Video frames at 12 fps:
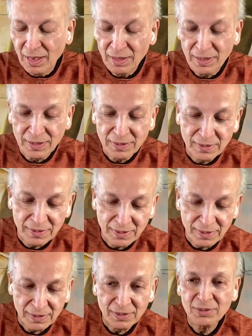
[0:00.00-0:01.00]
Let's
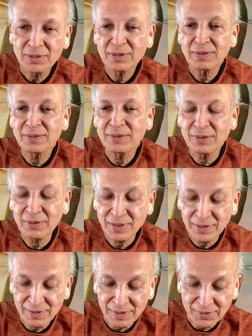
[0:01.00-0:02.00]
look
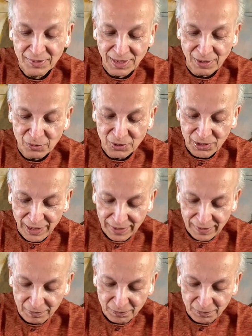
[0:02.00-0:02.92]
at a little sound check.